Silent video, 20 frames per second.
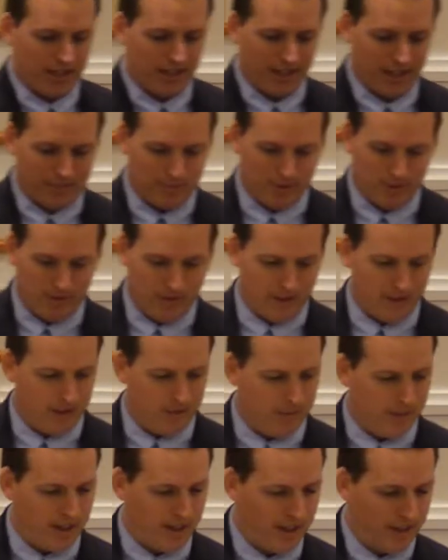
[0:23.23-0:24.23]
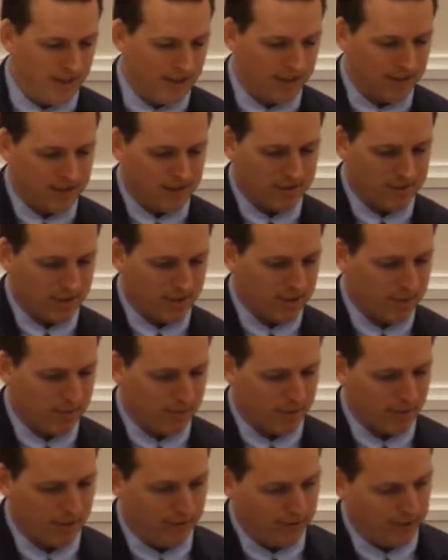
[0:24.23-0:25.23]
the opportunity to be here. Such a
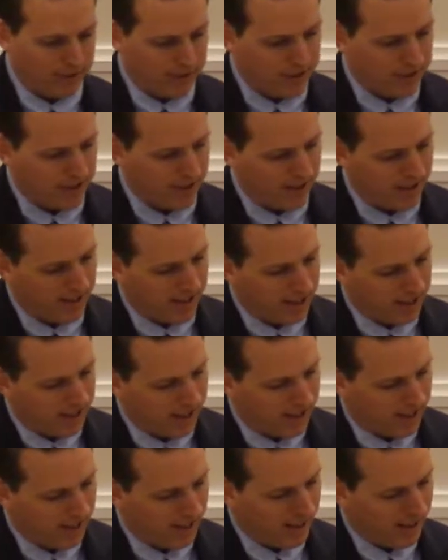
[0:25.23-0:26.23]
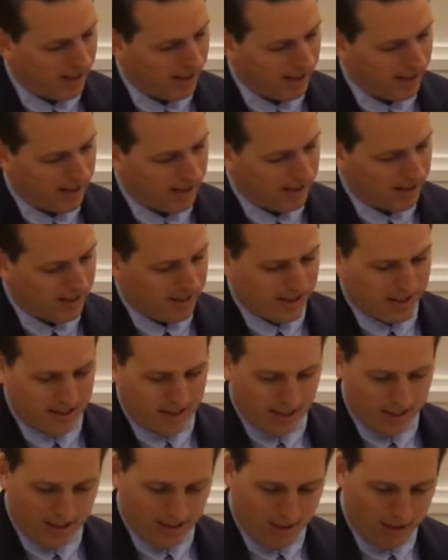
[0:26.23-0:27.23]
privilege.
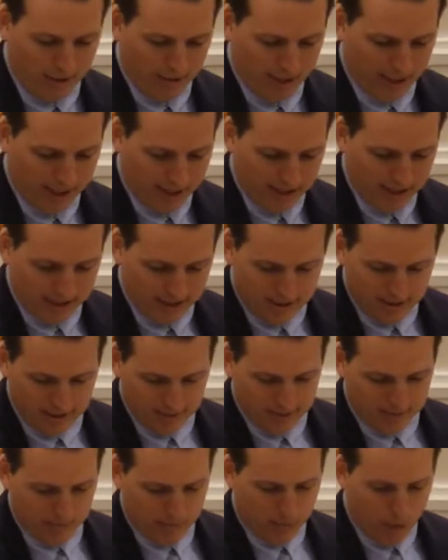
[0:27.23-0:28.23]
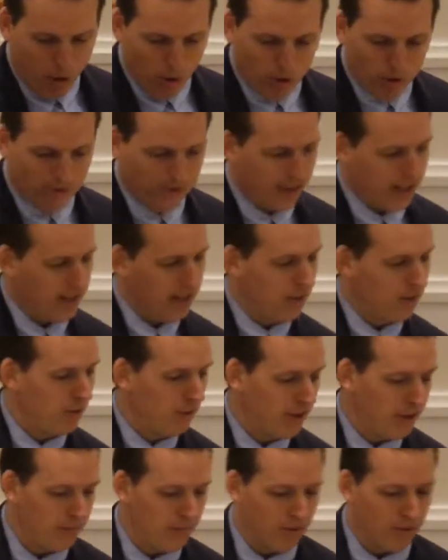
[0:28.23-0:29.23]
I don't know if I can motivate
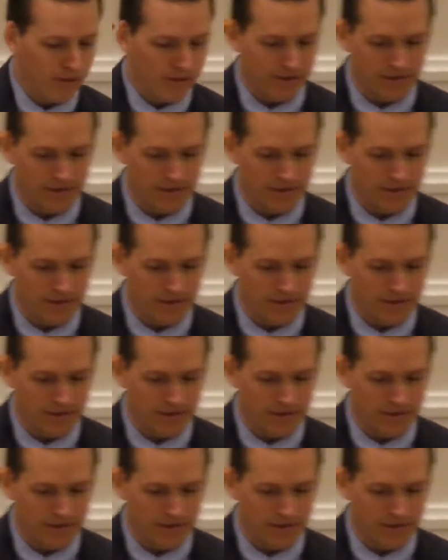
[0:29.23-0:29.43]
you any more